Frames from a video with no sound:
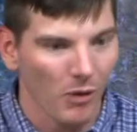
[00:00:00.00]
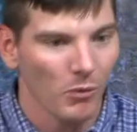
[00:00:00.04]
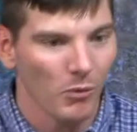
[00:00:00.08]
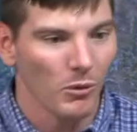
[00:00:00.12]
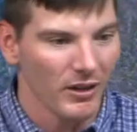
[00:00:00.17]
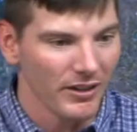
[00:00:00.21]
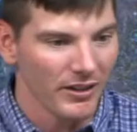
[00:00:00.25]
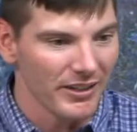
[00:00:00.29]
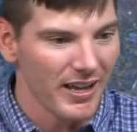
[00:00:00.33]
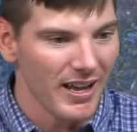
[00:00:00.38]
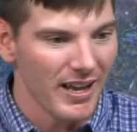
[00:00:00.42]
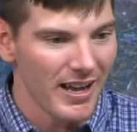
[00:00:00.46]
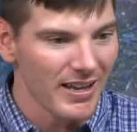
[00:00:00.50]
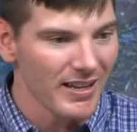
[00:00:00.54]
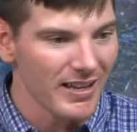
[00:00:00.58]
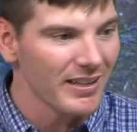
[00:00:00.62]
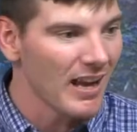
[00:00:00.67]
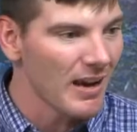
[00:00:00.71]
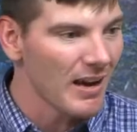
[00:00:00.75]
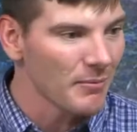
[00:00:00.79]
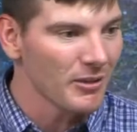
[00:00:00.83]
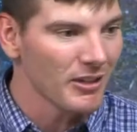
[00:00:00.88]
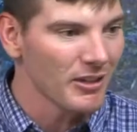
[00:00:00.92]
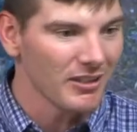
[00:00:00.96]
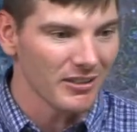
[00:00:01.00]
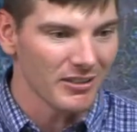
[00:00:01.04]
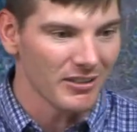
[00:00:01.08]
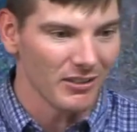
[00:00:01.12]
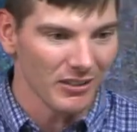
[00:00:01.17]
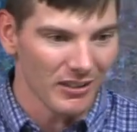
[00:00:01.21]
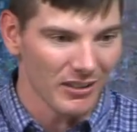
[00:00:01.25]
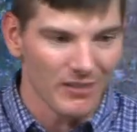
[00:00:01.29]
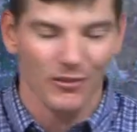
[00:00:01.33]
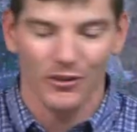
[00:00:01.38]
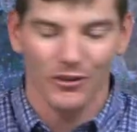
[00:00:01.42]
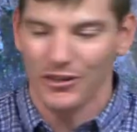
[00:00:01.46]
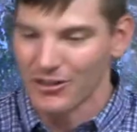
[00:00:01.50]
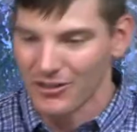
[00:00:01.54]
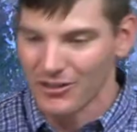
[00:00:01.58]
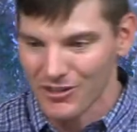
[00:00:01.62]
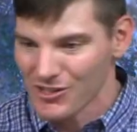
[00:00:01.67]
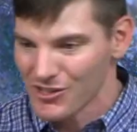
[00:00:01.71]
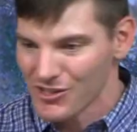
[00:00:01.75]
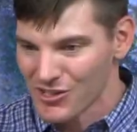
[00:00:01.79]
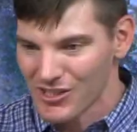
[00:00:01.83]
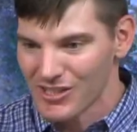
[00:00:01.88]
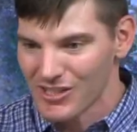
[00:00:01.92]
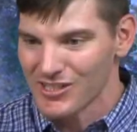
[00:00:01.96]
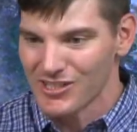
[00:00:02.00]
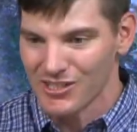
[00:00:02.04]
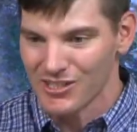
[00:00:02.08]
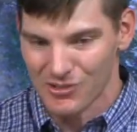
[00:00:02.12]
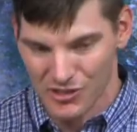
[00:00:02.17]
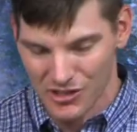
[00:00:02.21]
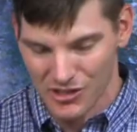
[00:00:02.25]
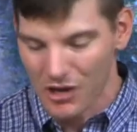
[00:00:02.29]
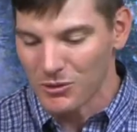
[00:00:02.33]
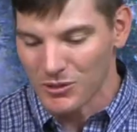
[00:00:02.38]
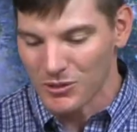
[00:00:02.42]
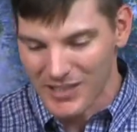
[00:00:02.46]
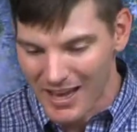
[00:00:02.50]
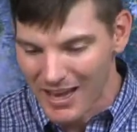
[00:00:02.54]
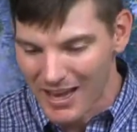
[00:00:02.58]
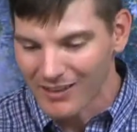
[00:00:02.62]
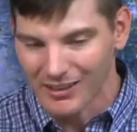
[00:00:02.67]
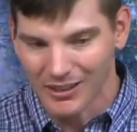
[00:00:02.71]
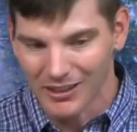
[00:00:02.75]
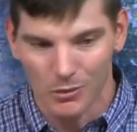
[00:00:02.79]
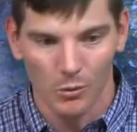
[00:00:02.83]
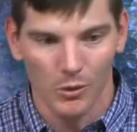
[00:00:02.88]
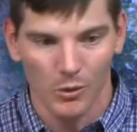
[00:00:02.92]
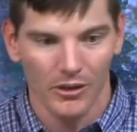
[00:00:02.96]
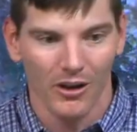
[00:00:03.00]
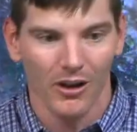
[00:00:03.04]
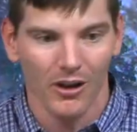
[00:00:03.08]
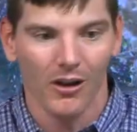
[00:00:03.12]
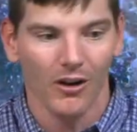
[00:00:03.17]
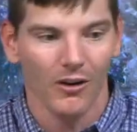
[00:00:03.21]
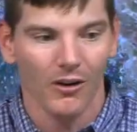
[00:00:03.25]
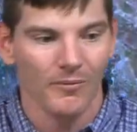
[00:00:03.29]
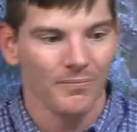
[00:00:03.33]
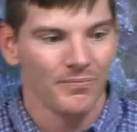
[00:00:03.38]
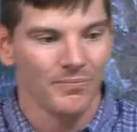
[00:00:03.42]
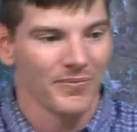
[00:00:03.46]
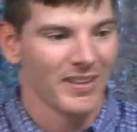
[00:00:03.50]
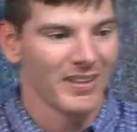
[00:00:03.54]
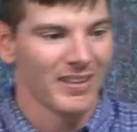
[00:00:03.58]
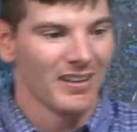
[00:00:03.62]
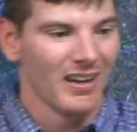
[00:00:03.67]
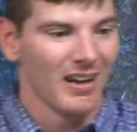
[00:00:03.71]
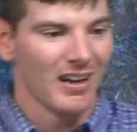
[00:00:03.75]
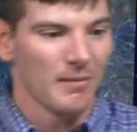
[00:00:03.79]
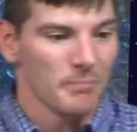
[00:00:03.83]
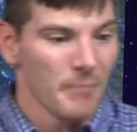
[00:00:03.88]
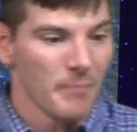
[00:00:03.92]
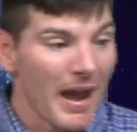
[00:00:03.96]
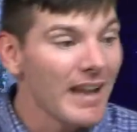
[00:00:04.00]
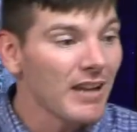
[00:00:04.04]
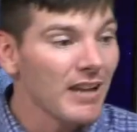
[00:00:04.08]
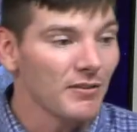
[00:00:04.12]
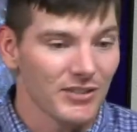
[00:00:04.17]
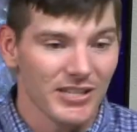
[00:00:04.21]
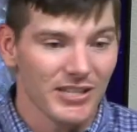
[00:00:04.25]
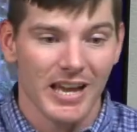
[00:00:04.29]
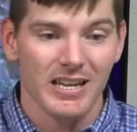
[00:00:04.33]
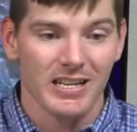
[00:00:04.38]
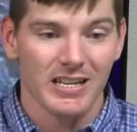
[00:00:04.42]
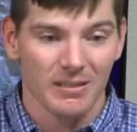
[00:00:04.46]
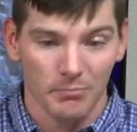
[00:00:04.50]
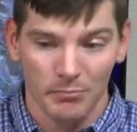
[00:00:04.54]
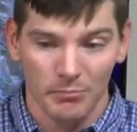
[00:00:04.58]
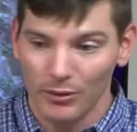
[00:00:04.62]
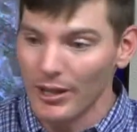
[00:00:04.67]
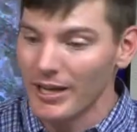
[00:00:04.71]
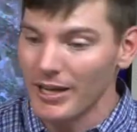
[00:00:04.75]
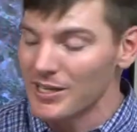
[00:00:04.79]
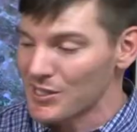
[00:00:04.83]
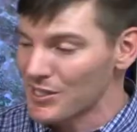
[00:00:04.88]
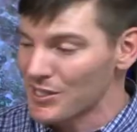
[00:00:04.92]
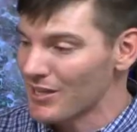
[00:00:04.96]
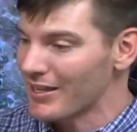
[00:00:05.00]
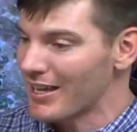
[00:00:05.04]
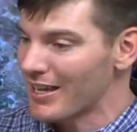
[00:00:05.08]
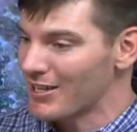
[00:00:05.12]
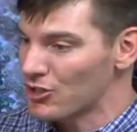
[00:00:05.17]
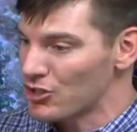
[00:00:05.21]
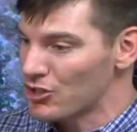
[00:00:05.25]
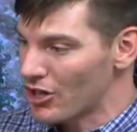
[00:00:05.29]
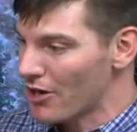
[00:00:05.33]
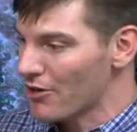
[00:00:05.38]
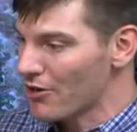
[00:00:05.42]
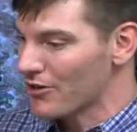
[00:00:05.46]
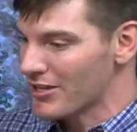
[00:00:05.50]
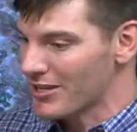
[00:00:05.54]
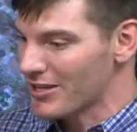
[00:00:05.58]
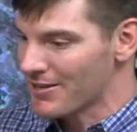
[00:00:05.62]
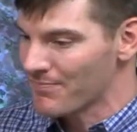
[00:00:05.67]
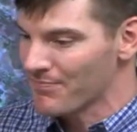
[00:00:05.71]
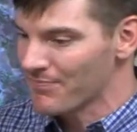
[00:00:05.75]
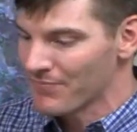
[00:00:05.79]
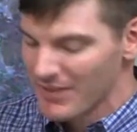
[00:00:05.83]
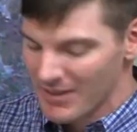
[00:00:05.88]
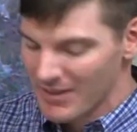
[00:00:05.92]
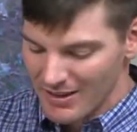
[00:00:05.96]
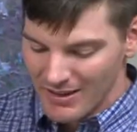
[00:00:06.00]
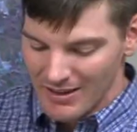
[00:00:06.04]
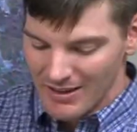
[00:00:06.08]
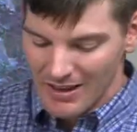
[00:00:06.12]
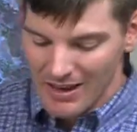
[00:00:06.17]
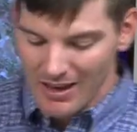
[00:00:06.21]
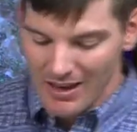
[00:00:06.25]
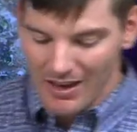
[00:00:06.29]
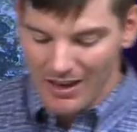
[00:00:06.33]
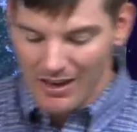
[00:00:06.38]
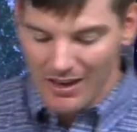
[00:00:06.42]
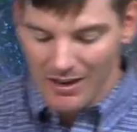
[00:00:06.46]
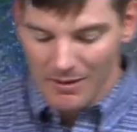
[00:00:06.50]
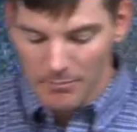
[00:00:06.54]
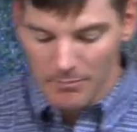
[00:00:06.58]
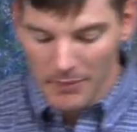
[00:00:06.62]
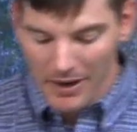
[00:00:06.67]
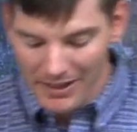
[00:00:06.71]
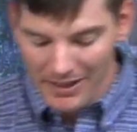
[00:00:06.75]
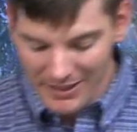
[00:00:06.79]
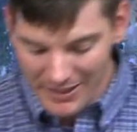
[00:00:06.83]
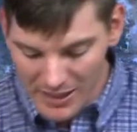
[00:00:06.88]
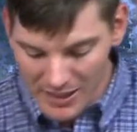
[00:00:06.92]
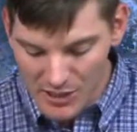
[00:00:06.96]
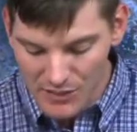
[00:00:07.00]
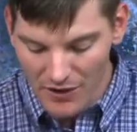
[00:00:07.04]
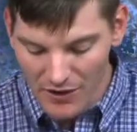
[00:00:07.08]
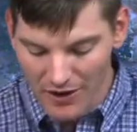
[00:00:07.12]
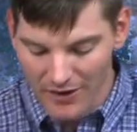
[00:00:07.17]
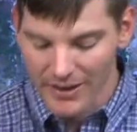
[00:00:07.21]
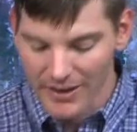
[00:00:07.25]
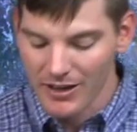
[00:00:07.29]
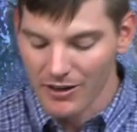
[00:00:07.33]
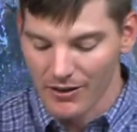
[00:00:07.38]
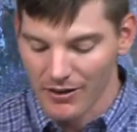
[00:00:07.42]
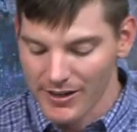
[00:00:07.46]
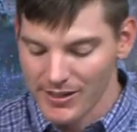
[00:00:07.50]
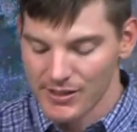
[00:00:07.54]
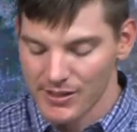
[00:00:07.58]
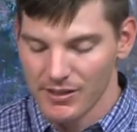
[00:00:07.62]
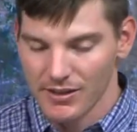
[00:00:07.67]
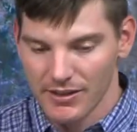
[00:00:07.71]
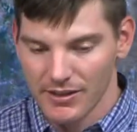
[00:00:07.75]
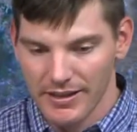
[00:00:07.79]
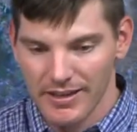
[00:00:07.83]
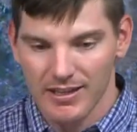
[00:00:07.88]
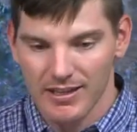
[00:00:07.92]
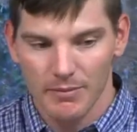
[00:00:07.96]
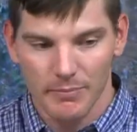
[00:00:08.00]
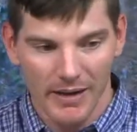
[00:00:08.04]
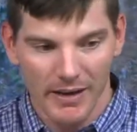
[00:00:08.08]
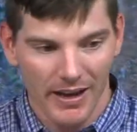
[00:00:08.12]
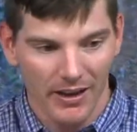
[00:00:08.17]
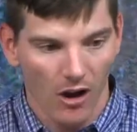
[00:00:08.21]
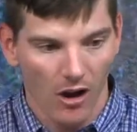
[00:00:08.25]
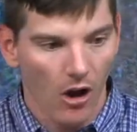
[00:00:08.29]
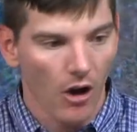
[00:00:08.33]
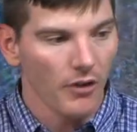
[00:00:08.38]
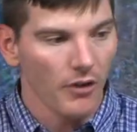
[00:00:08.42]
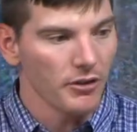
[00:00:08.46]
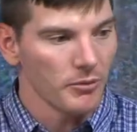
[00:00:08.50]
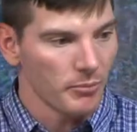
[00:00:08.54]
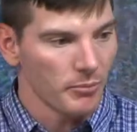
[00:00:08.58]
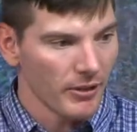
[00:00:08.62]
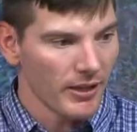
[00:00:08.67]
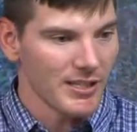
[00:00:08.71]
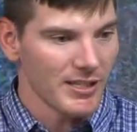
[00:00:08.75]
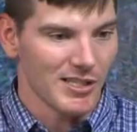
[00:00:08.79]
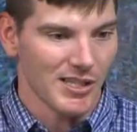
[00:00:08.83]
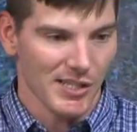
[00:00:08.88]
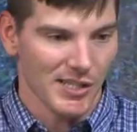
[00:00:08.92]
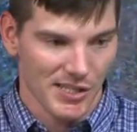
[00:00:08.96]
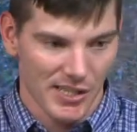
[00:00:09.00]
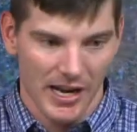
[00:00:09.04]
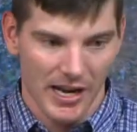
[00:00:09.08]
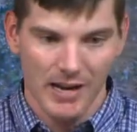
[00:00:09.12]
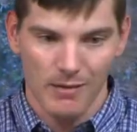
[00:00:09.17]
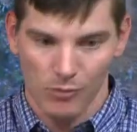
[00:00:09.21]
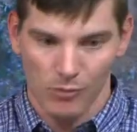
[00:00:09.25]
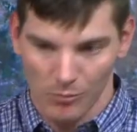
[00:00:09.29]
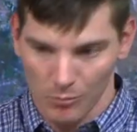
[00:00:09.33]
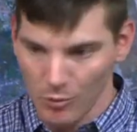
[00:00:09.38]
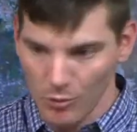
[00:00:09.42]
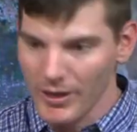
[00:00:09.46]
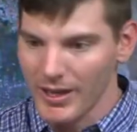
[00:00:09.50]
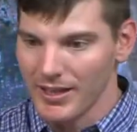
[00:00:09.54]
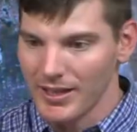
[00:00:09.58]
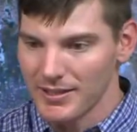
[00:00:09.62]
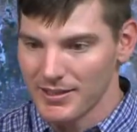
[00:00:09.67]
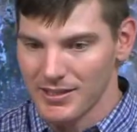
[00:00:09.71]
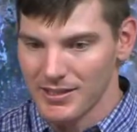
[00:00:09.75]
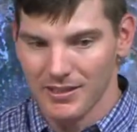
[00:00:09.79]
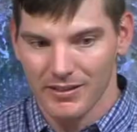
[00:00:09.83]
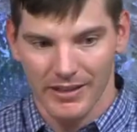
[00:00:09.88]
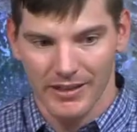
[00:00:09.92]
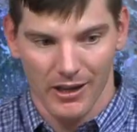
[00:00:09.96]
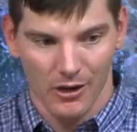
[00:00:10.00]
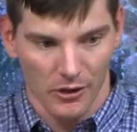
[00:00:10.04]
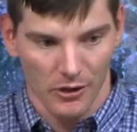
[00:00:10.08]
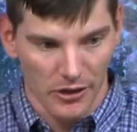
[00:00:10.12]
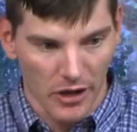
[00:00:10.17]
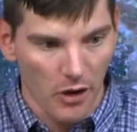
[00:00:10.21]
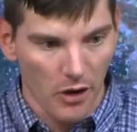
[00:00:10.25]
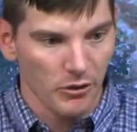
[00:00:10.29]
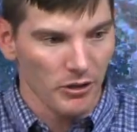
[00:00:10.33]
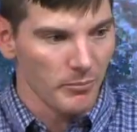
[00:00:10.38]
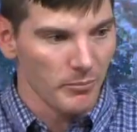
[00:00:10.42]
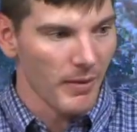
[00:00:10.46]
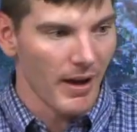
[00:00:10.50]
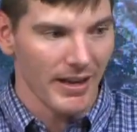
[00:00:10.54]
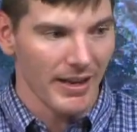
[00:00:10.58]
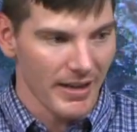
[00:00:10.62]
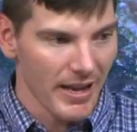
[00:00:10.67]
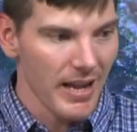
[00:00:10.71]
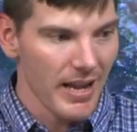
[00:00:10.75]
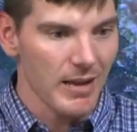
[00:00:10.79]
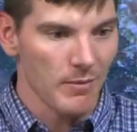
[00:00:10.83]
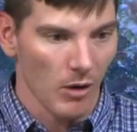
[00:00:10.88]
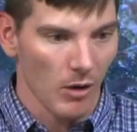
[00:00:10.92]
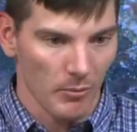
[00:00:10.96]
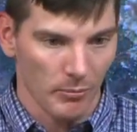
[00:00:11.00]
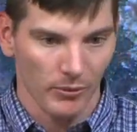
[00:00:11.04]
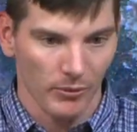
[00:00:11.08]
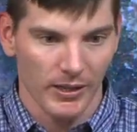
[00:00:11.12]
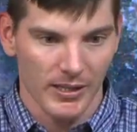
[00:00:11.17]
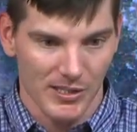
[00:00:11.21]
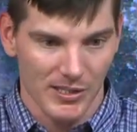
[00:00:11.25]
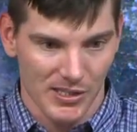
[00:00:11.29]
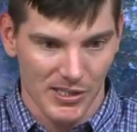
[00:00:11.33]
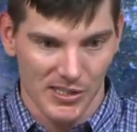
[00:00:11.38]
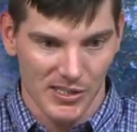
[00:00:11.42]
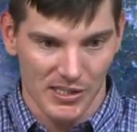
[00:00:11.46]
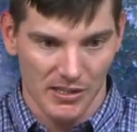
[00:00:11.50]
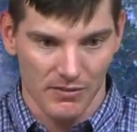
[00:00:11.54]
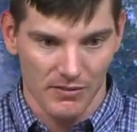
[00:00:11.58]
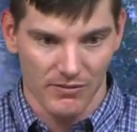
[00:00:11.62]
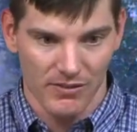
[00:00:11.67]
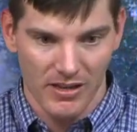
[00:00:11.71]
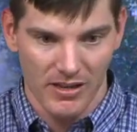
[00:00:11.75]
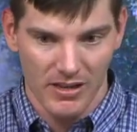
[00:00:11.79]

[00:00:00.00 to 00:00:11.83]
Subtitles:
one day, and I'm going to deliver your descendants. There's no telling what all may have taken place in that journey. But it is very interesting to think about all the places that Abram went that are noted by name are places of